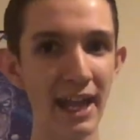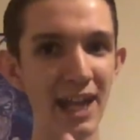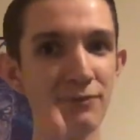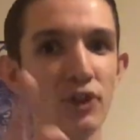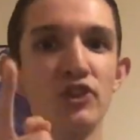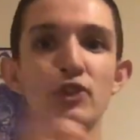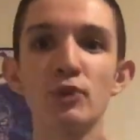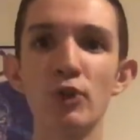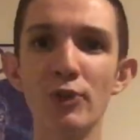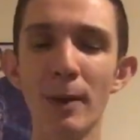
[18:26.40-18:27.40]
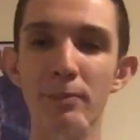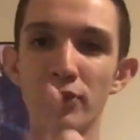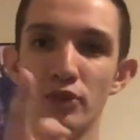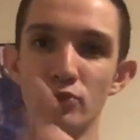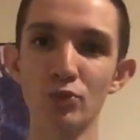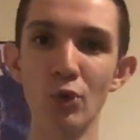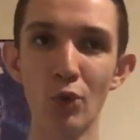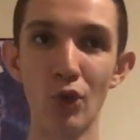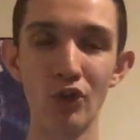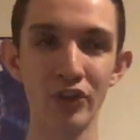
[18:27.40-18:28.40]
if you screw up with the
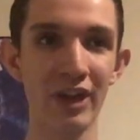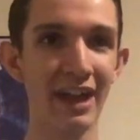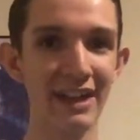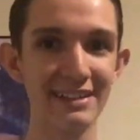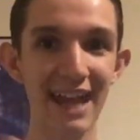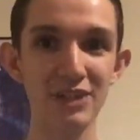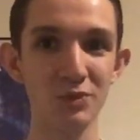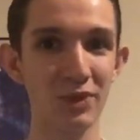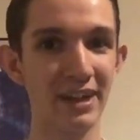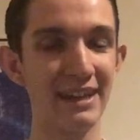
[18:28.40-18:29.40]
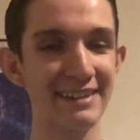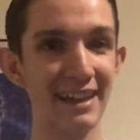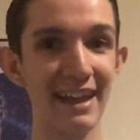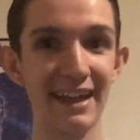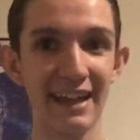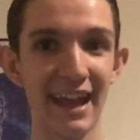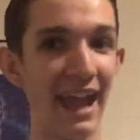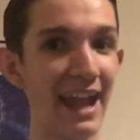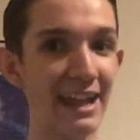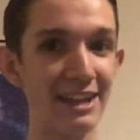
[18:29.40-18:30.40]
rules, that's where he's like,
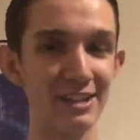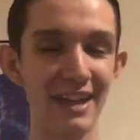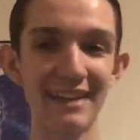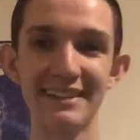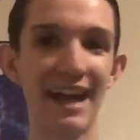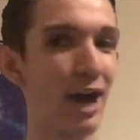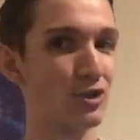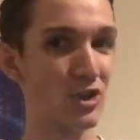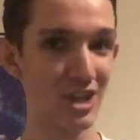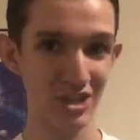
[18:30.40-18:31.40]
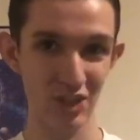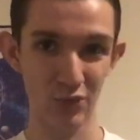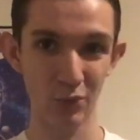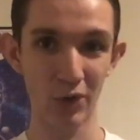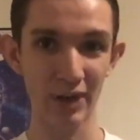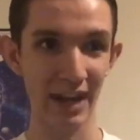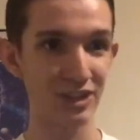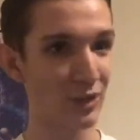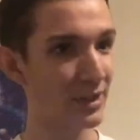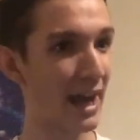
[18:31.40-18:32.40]
hey, that's not how traditions work,
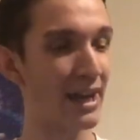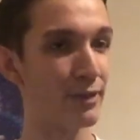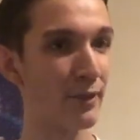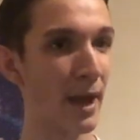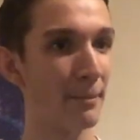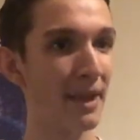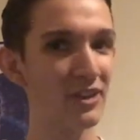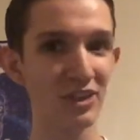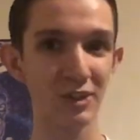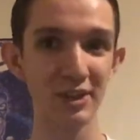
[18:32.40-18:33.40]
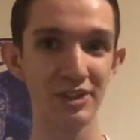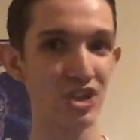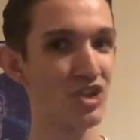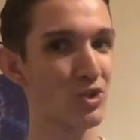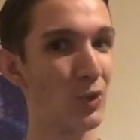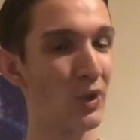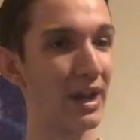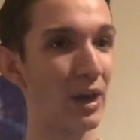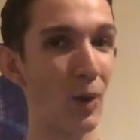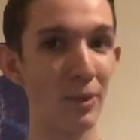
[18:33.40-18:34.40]
and you're kind of basically
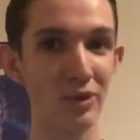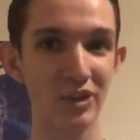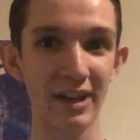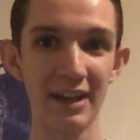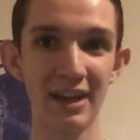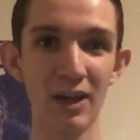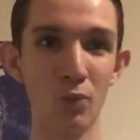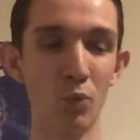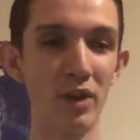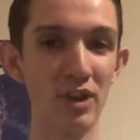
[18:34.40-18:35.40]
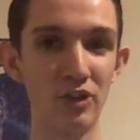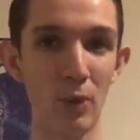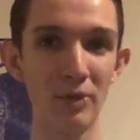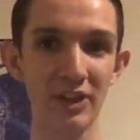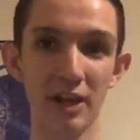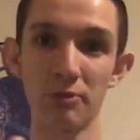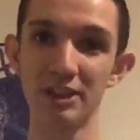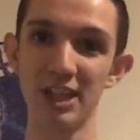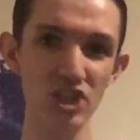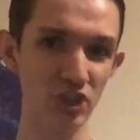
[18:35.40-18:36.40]
destroying almost like what is almost like a
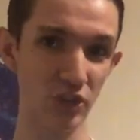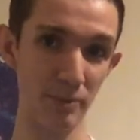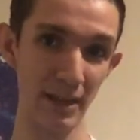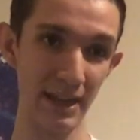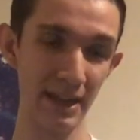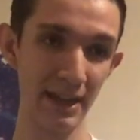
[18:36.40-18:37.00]
religion to me,